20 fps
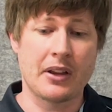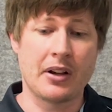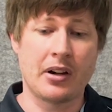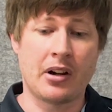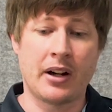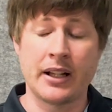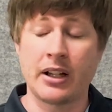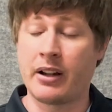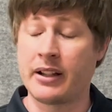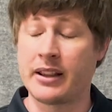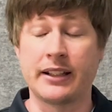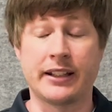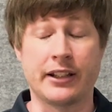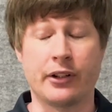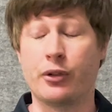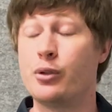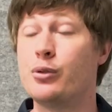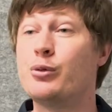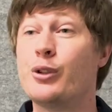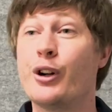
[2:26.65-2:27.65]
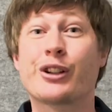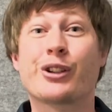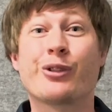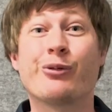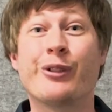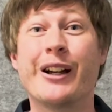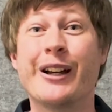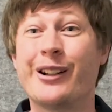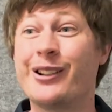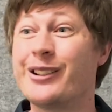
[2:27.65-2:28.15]
I think it all worked
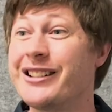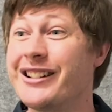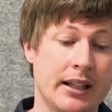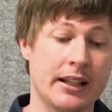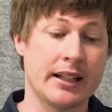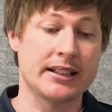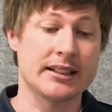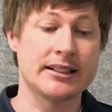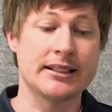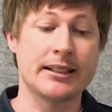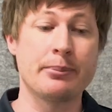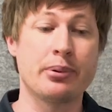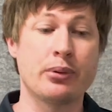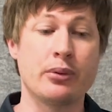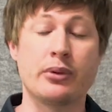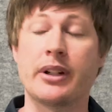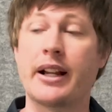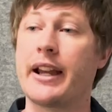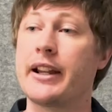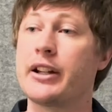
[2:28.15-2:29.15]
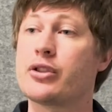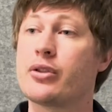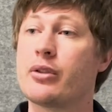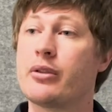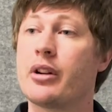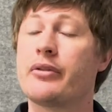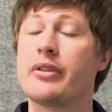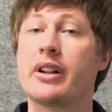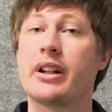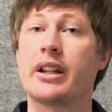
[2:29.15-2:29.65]
well. The simple nature
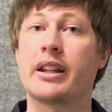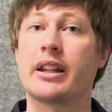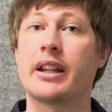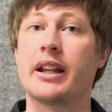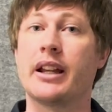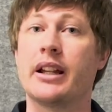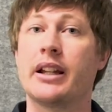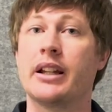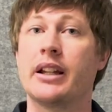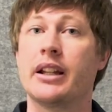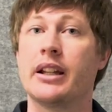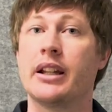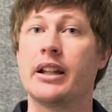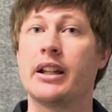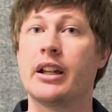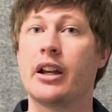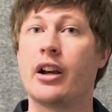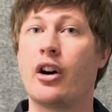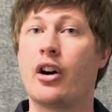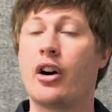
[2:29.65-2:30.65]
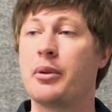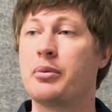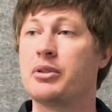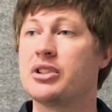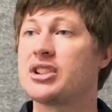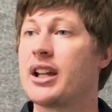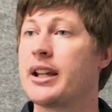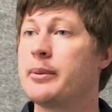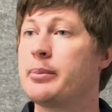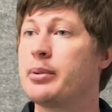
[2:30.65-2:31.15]
of it, that I
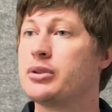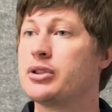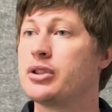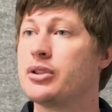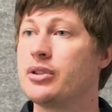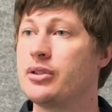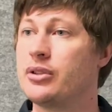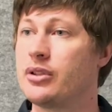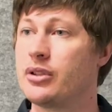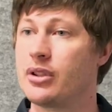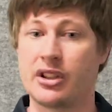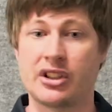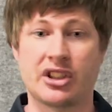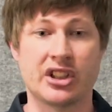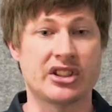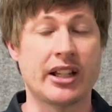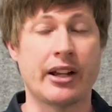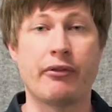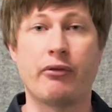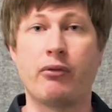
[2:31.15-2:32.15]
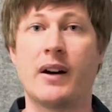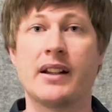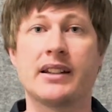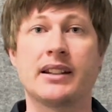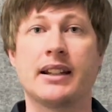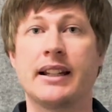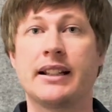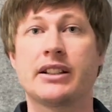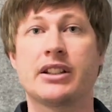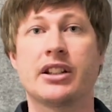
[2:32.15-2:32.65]
was able to just have one
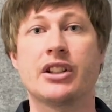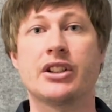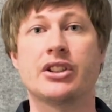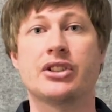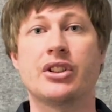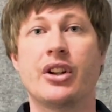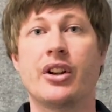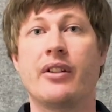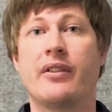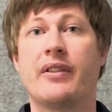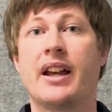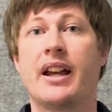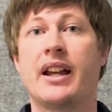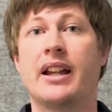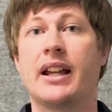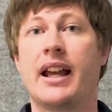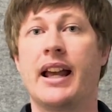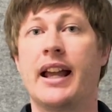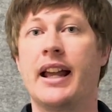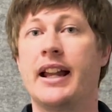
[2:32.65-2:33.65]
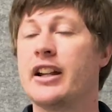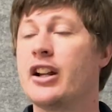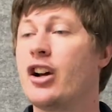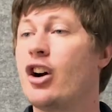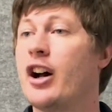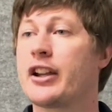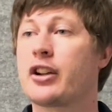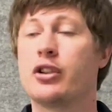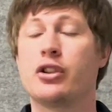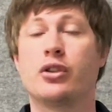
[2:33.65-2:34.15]
link to the survey and
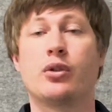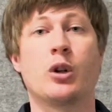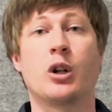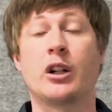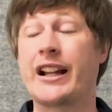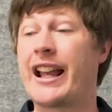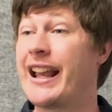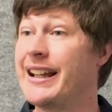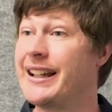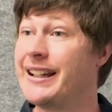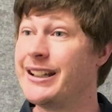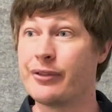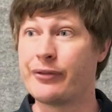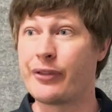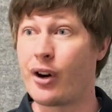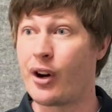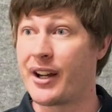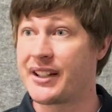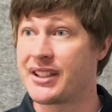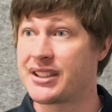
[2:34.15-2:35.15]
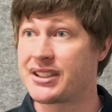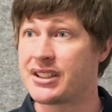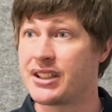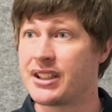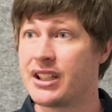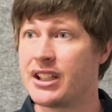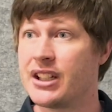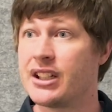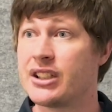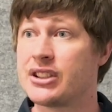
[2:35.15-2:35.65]
I could do it on any device.
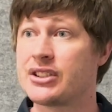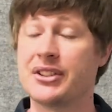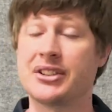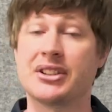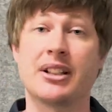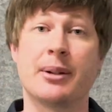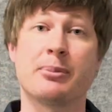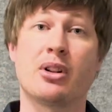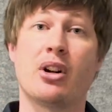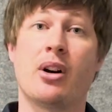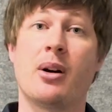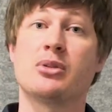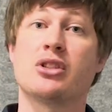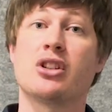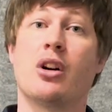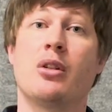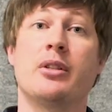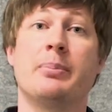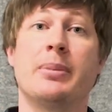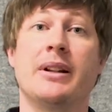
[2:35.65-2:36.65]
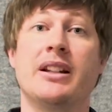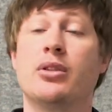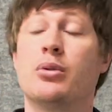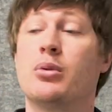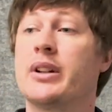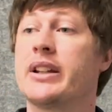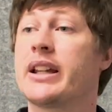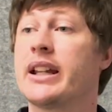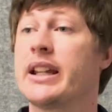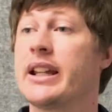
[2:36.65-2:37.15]
So sometimes I would be
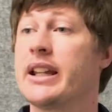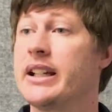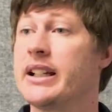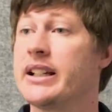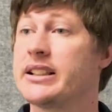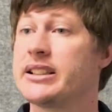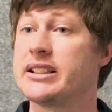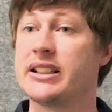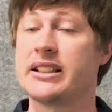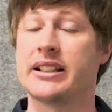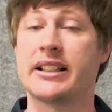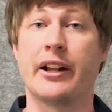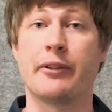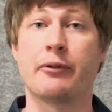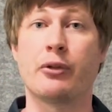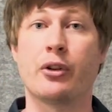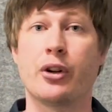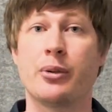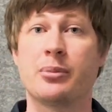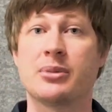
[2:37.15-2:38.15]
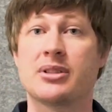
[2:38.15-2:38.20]
doing it in a sit-down room.